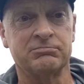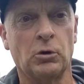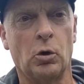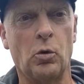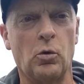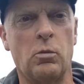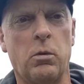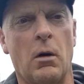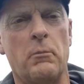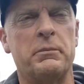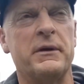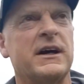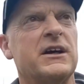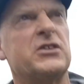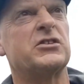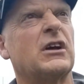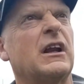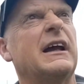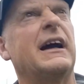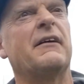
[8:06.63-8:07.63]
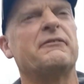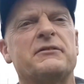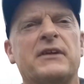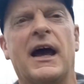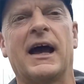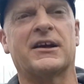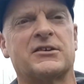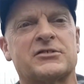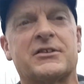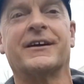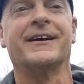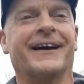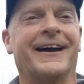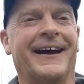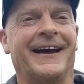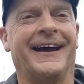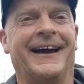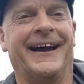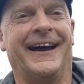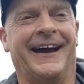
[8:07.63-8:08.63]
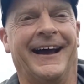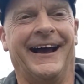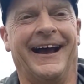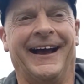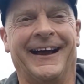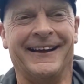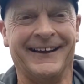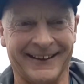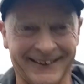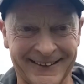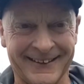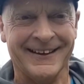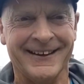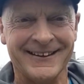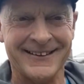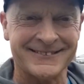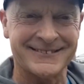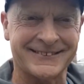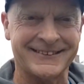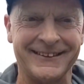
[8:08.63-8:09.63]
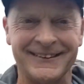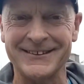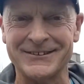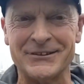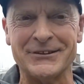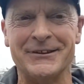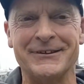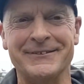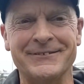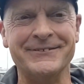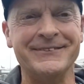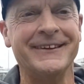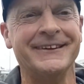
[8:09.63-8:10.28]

Oh, what beer shall I have next? See you soon.